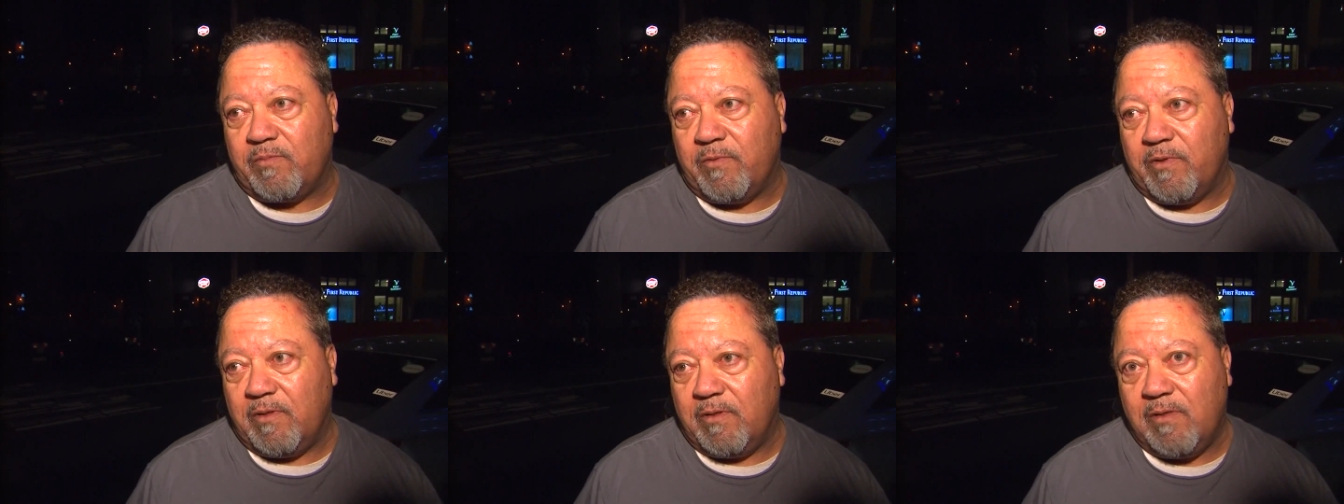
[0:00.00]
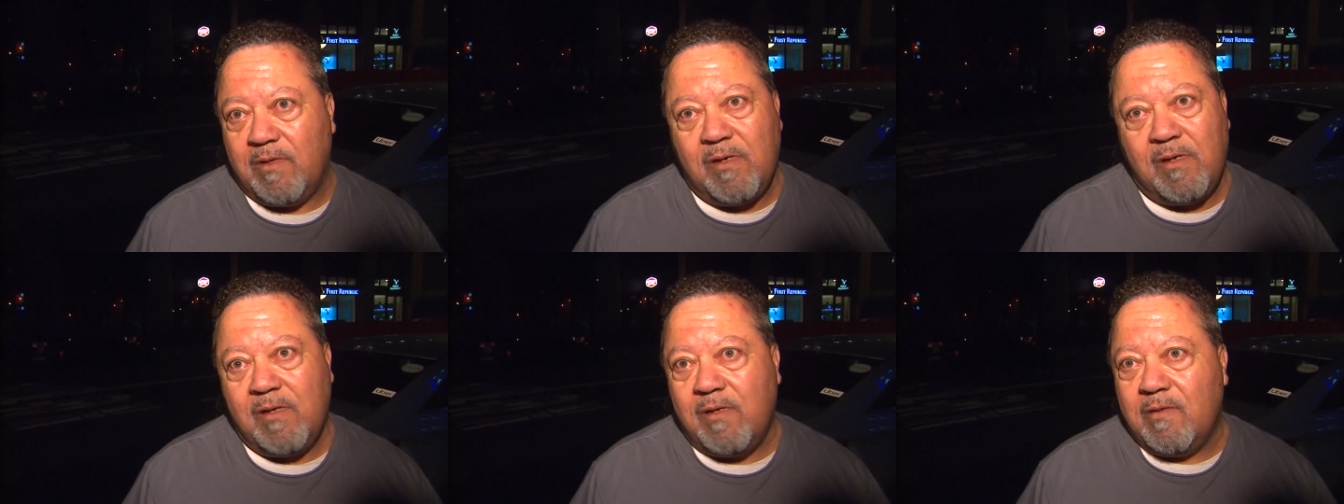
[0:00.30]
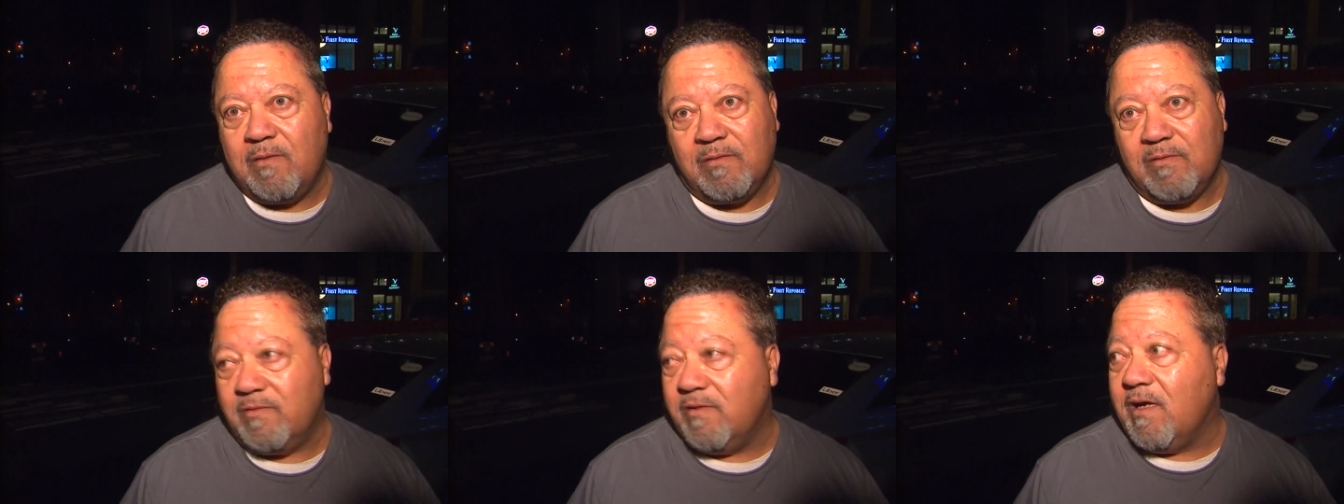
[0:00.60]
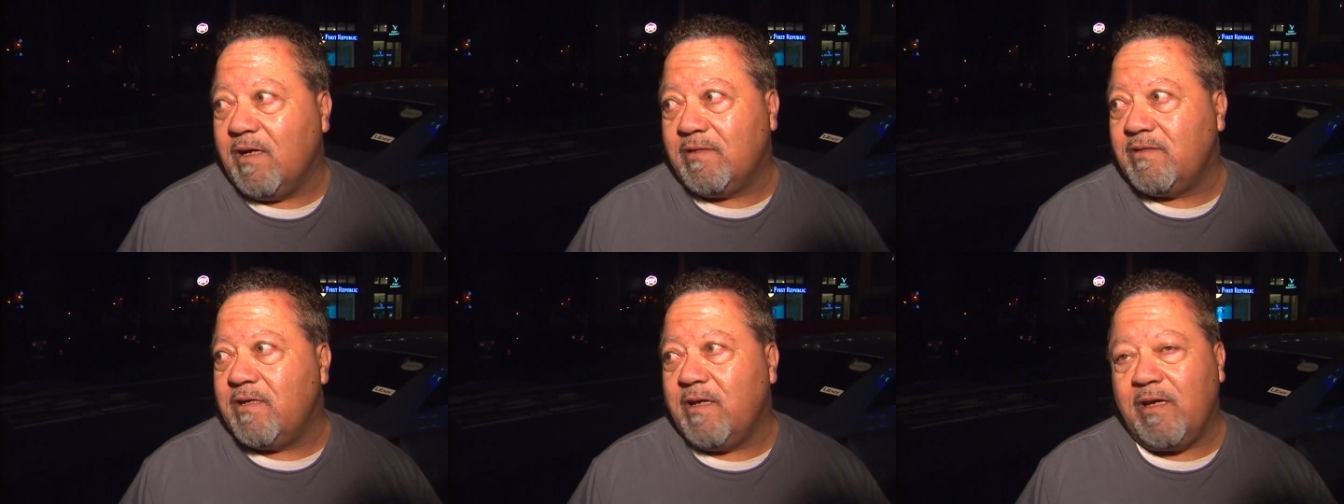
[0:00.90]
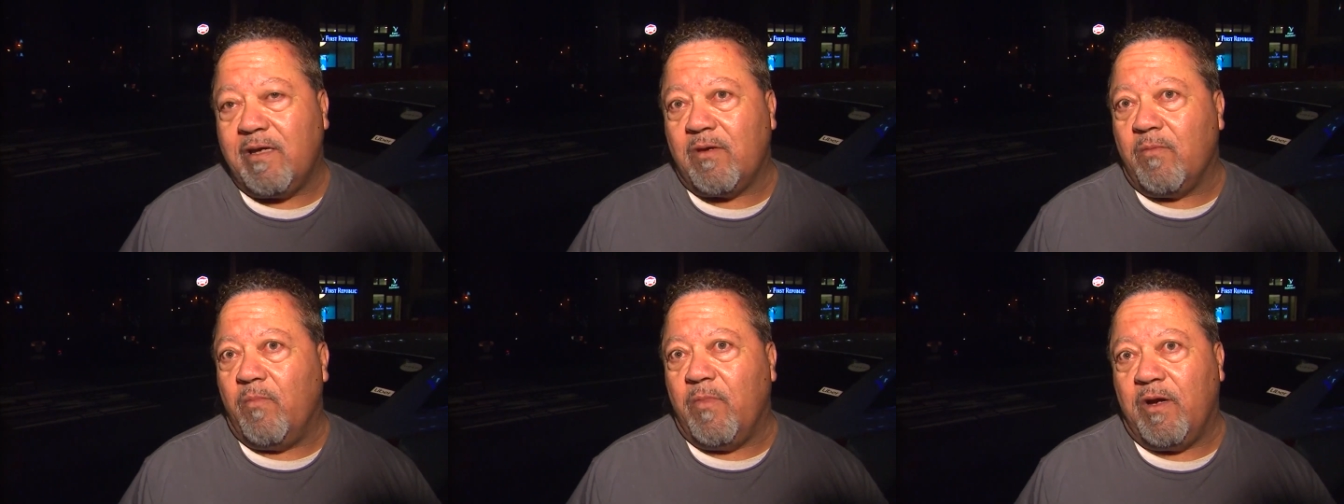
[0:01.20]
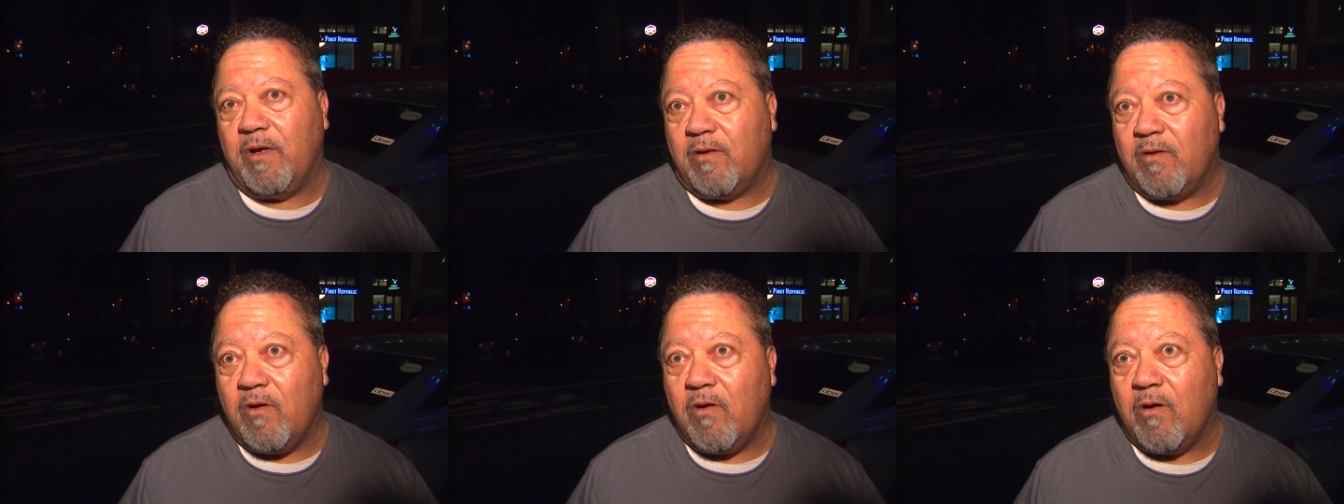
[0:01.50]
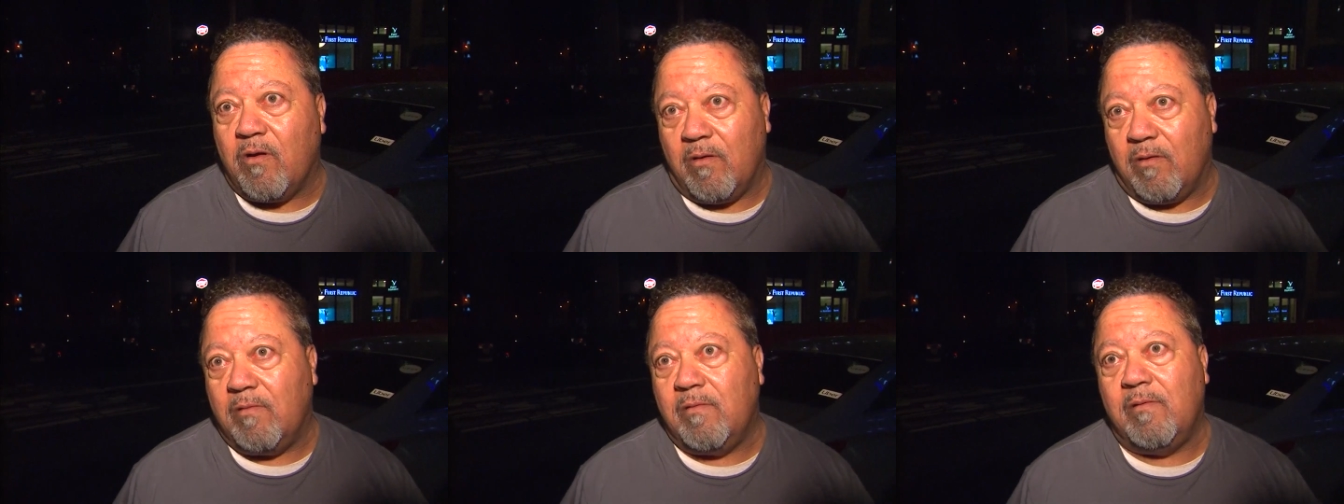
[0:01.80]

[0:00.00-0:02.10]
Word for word: but you're not taking my car.